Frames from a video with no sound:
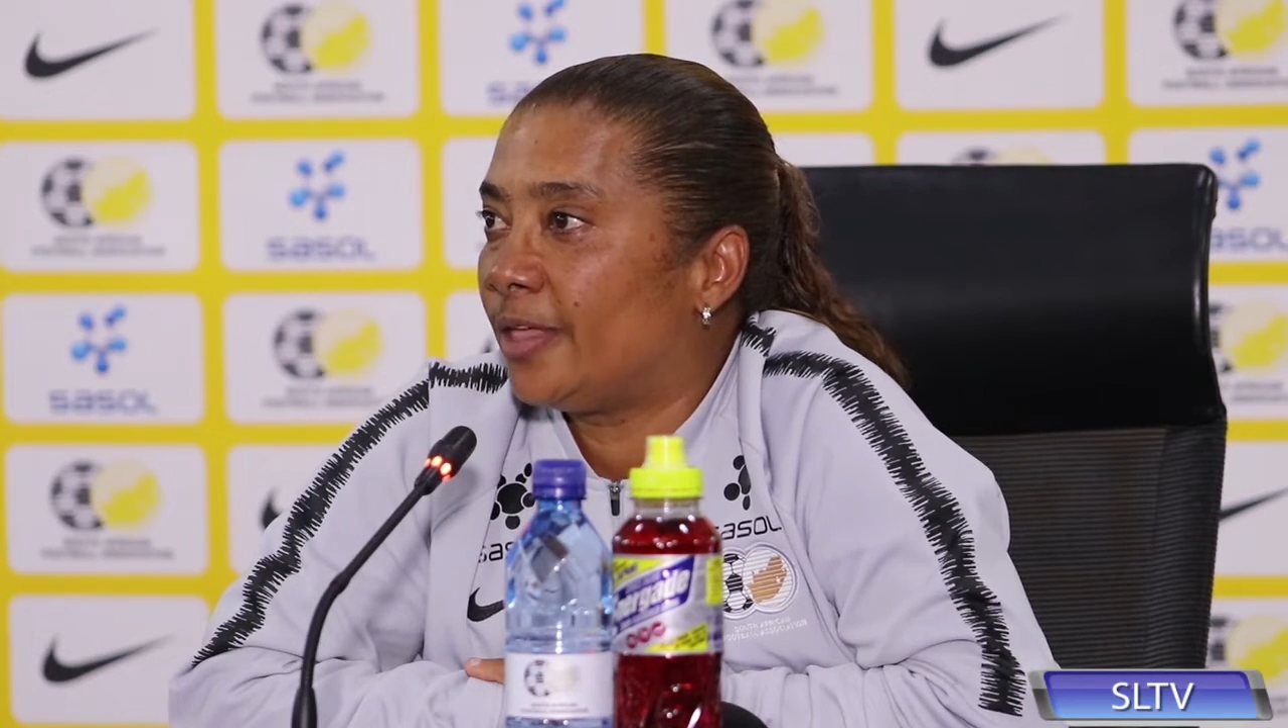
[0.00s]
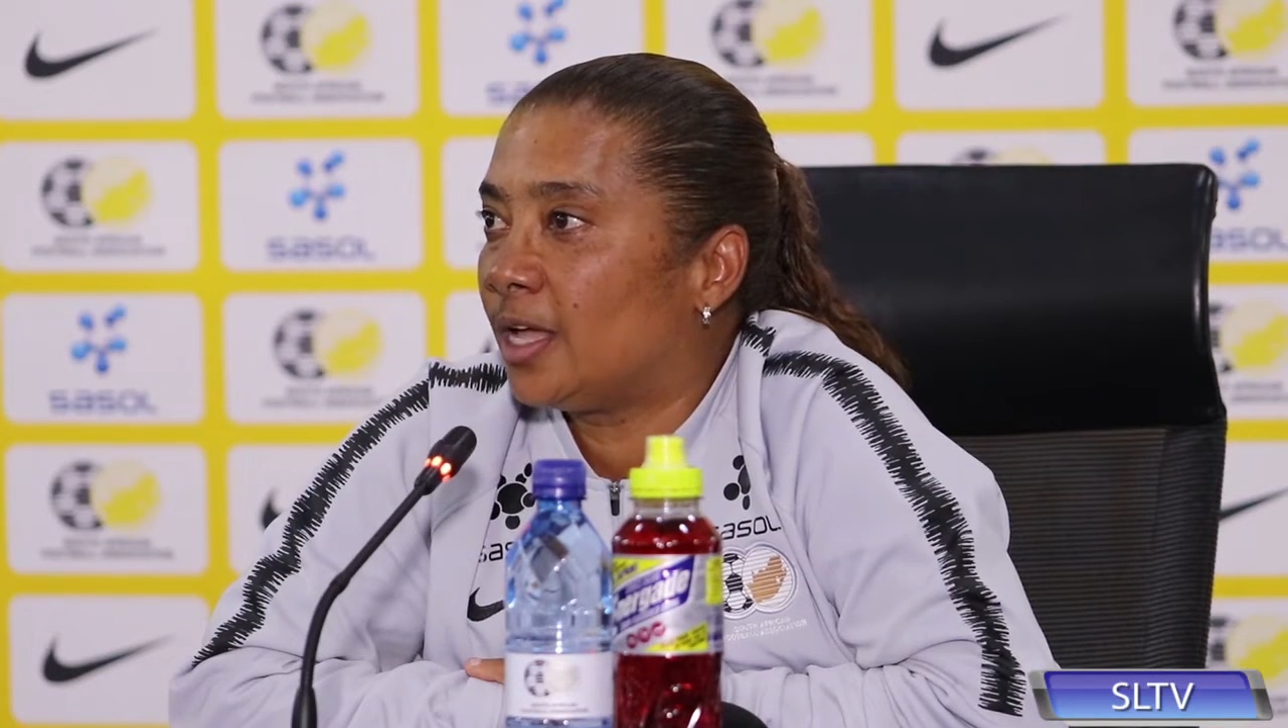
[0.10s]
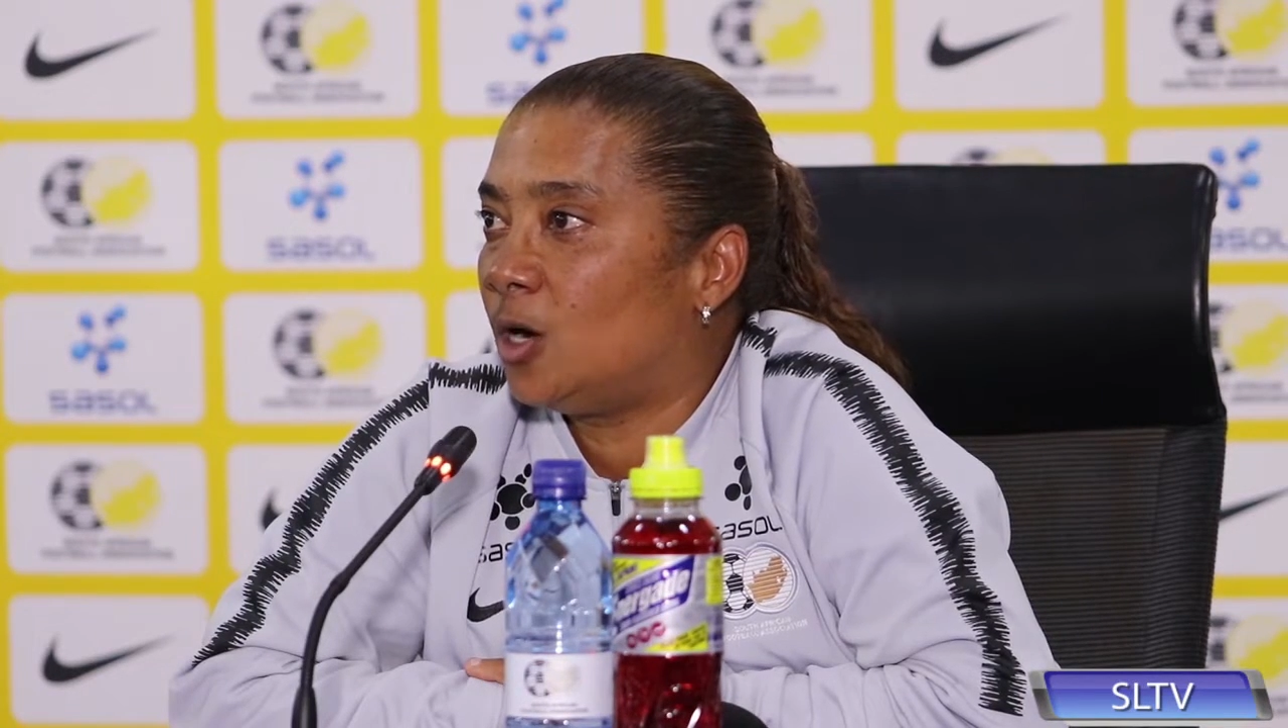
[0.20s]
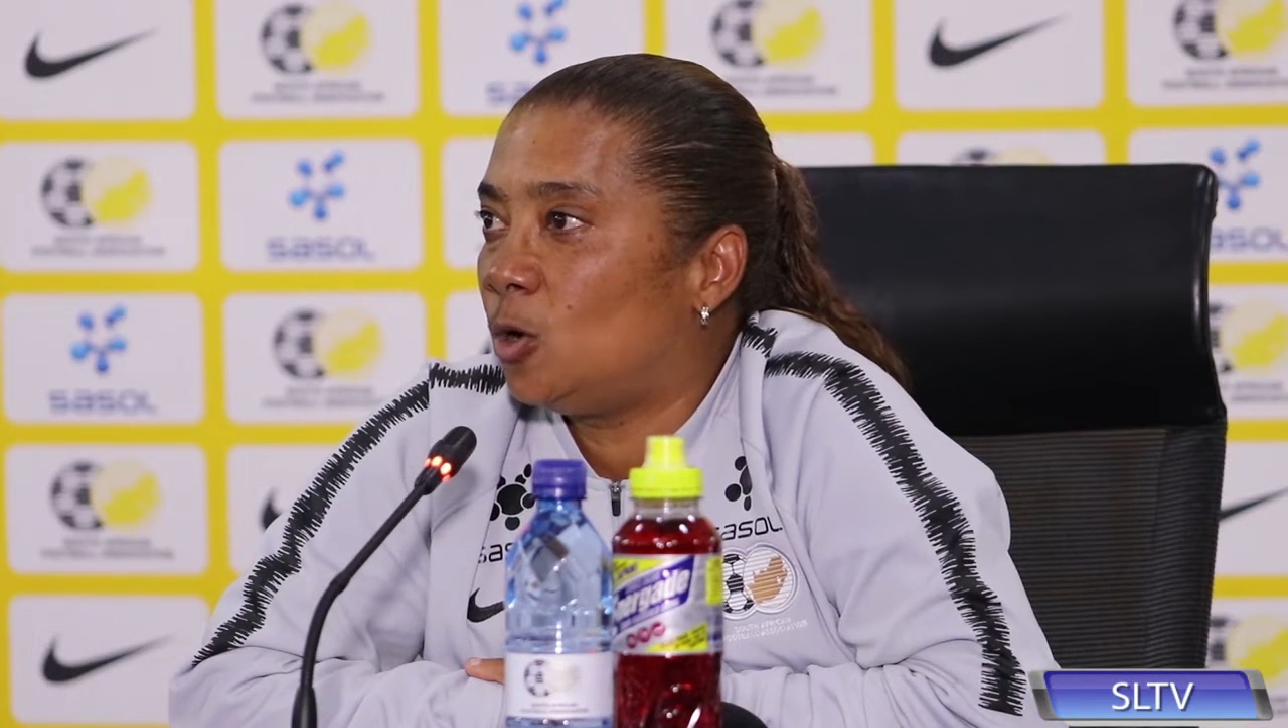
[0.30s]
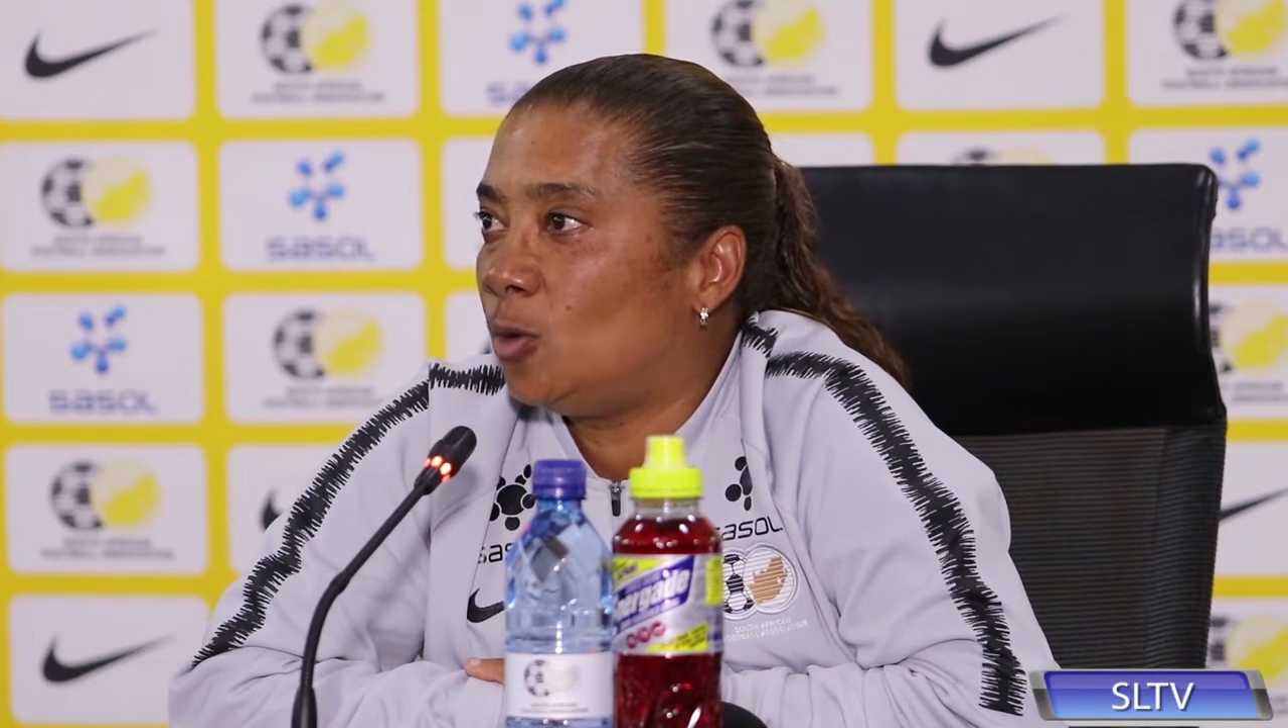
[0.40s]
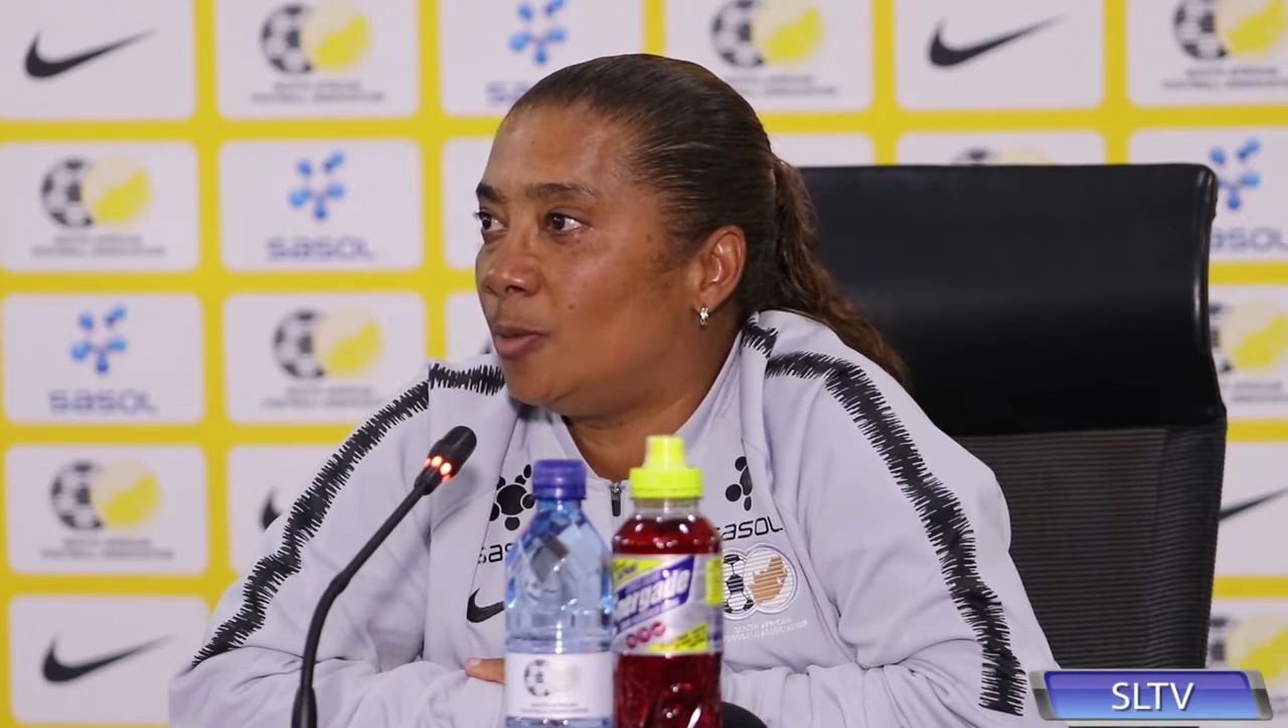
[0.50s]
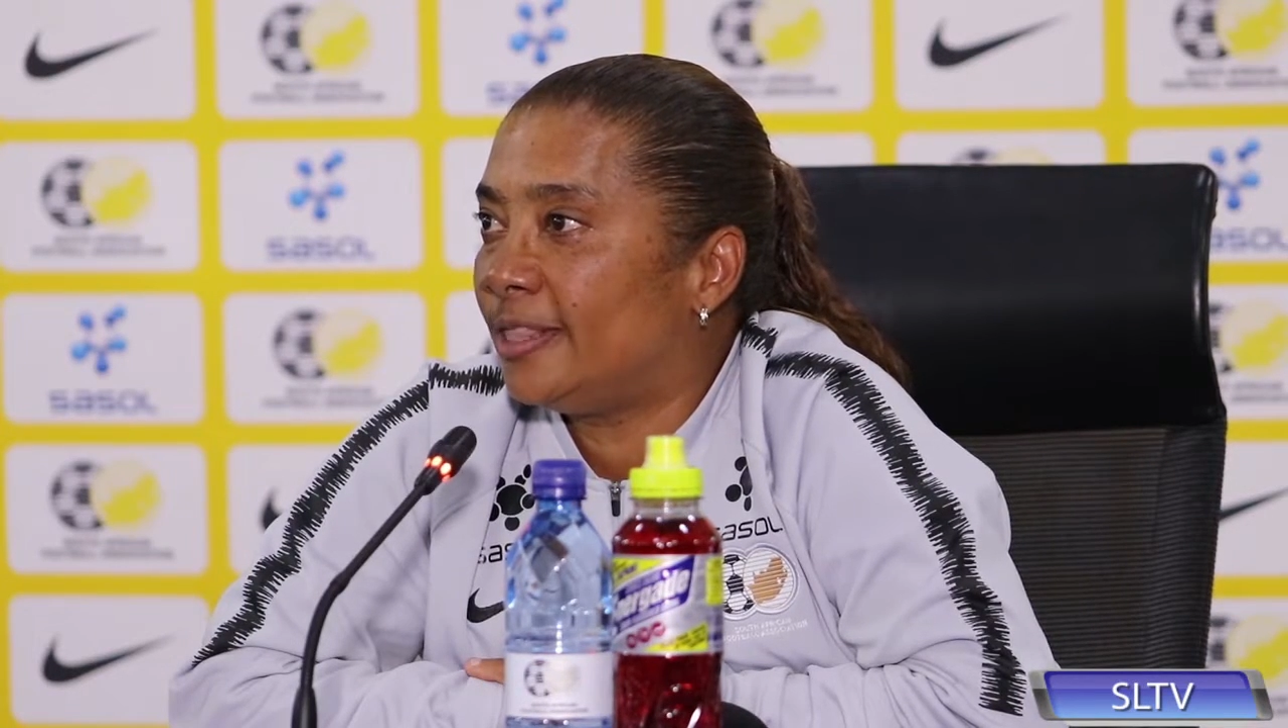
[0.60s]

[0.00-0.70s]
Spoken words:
they go home